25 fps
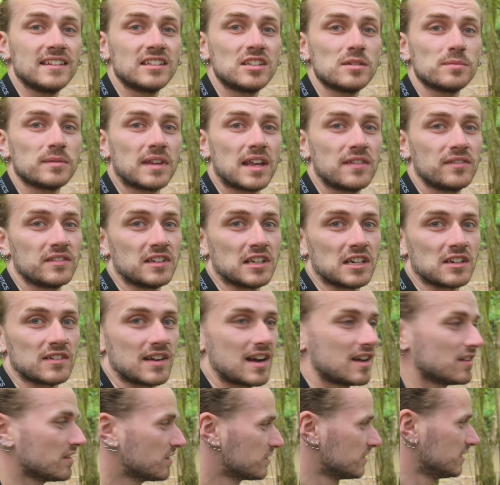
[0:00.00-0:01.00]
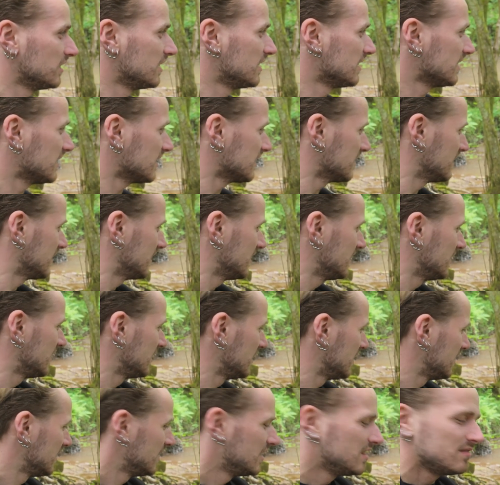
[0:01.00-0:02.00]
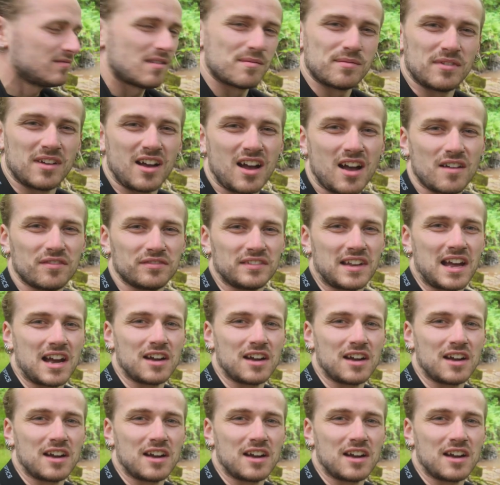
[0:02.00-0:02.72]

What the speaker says: ended up giving it around sort of like maybe half an